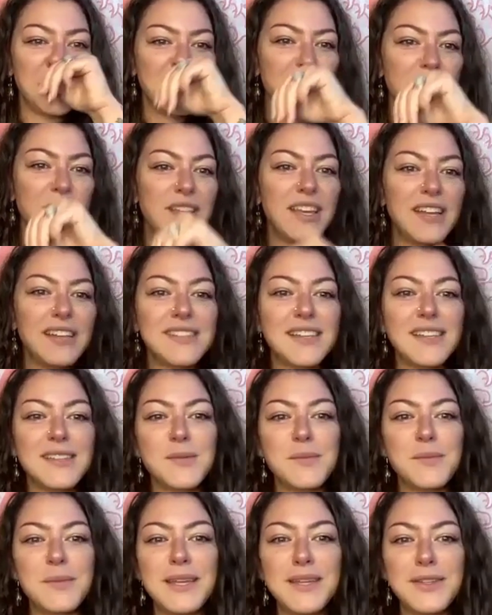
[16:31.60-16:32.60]
Juliet
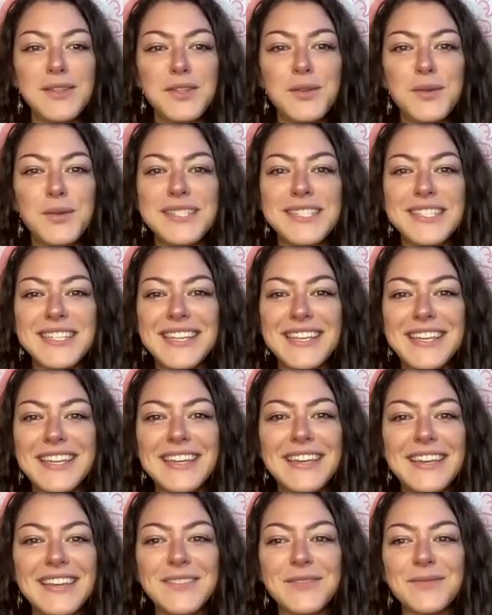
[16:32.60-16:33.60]
says, me to a
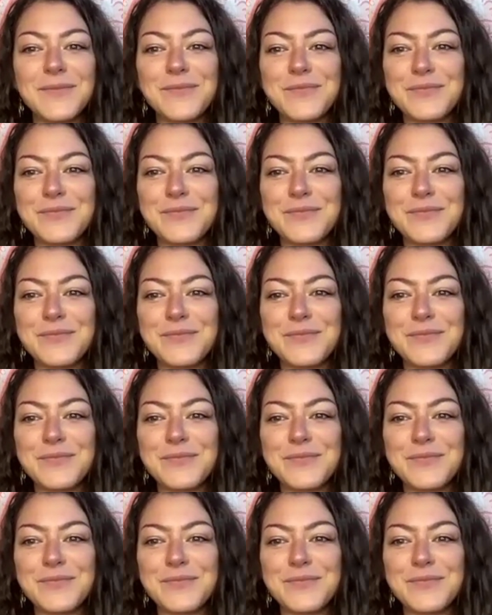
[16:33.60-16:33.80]
T.